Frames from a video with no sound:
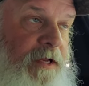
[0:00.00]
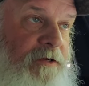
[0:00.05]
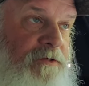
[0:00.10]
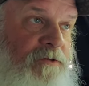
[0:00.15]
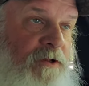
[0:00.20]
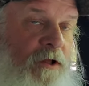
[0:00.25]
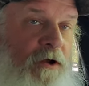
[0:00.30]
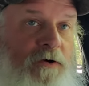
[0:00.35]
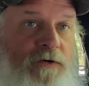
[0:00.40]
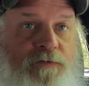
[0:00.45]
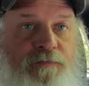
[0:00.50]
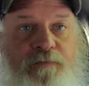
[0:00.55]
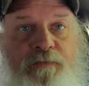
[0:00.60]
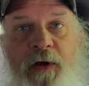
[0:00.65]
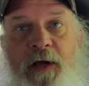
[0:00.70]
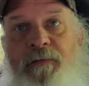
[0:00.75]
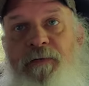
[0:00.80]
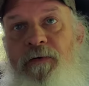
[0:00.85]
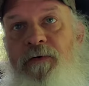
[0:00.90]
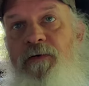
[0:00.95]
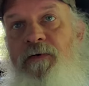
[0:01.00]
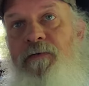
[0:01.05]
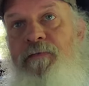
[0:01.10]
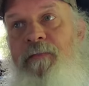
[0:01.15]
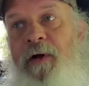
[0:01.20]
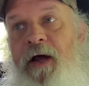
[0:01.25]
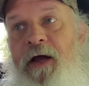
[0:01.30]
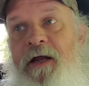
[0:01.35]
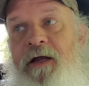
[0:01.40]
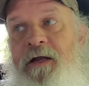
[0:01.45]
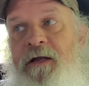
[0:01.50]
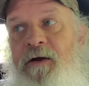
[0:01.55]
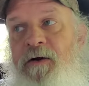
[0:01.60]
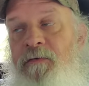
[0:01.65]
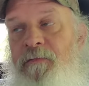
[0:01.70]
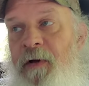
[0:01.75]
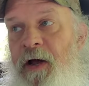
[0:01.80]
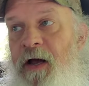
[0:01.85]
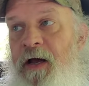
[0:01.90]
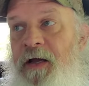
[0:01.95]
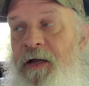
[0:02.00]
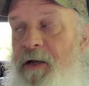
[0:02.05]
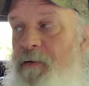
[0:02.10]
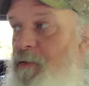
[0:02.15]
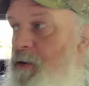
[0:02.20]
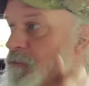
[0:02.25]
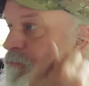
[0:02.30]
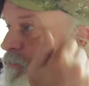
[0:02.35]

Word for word: And as long as people are buying are buying them,